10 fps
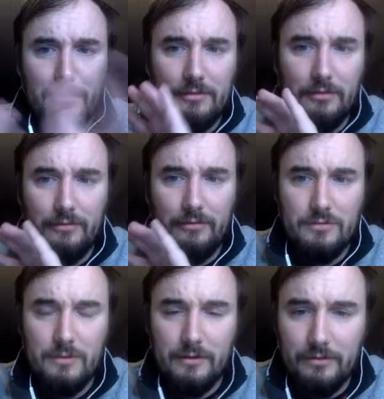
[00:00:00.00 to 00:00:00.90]
a mix of
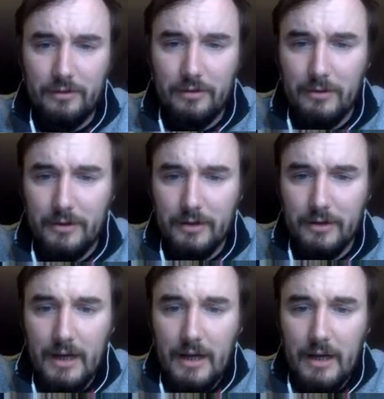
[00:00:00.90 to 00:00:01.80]
freshwater and saltwater.
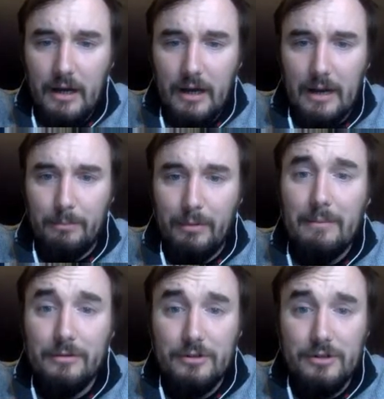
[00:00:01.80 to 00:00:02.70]

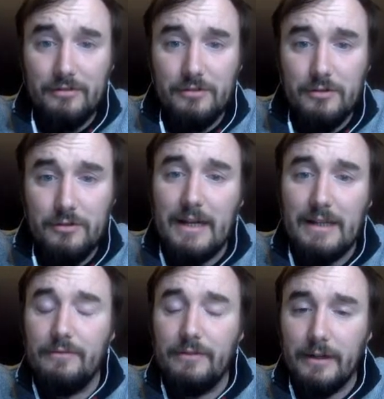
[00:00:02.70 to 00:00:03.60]
Bramble sharks do not
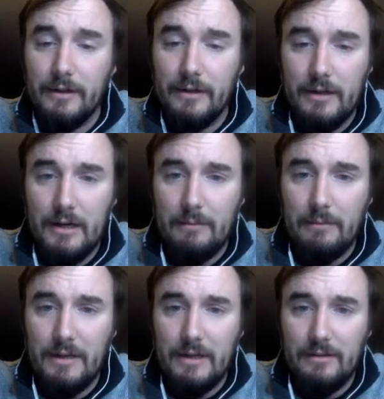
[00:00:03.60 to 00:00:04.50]
live here.
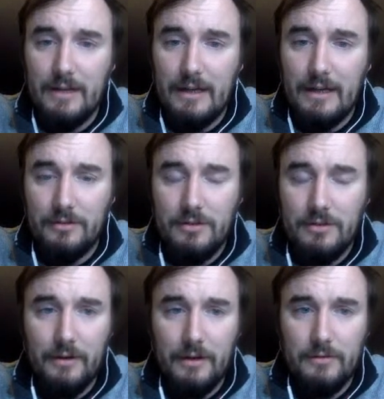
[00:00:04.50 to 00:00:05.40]
That's too
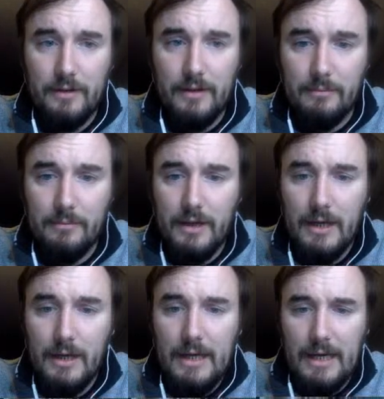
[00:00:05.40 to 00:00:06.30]
fresh for them,
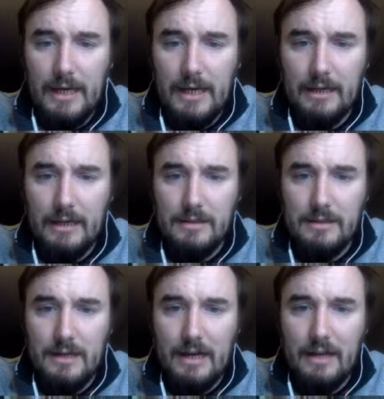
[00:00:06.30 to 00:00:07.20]
and
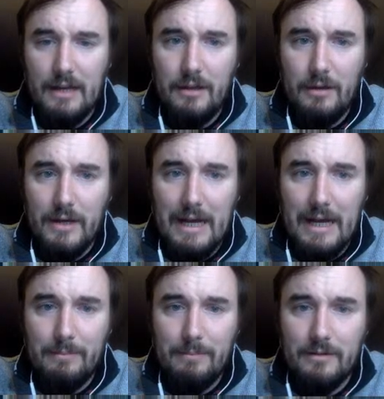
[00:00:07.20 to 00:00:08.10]
I think what
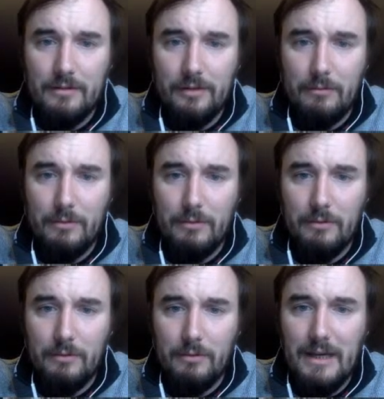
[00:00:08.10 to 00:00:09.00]
happened is, like, when they
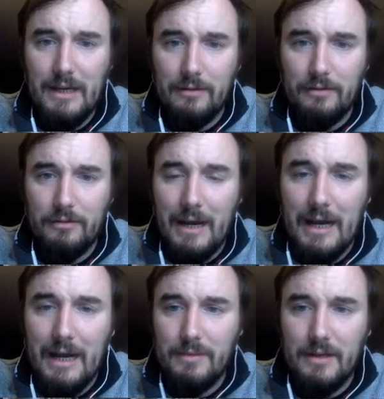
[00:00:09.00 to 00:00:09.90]
were making this
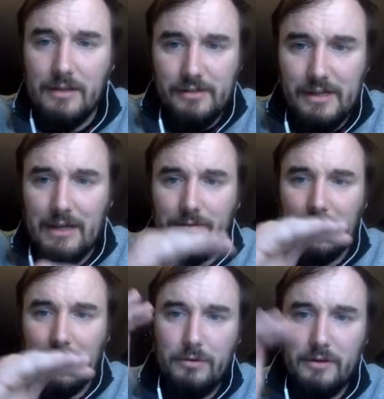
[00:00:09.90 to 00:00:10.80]
map, they just kind of
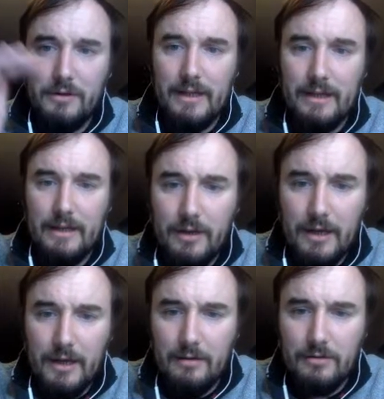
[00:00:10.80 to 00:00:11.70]
inputted, like,
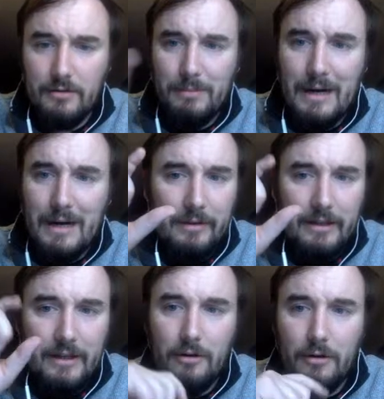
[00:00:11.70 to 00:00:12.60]
okay, just
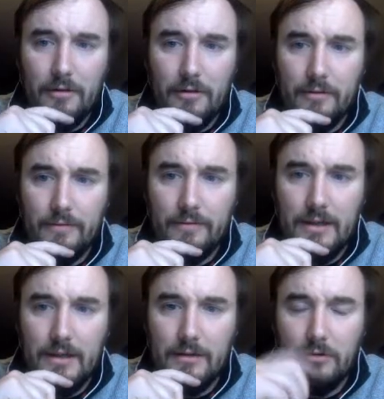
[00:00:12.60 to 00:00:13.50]
populate all
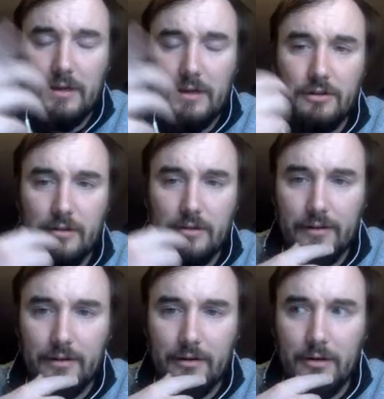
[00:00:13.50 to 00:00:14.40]
the locations
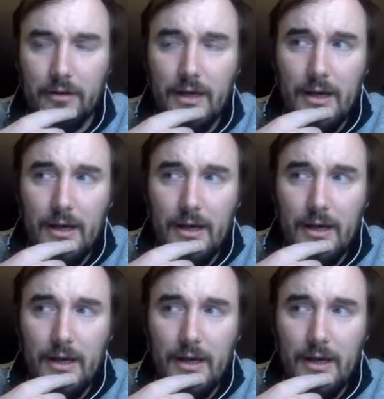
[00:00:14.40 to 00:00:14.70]
that are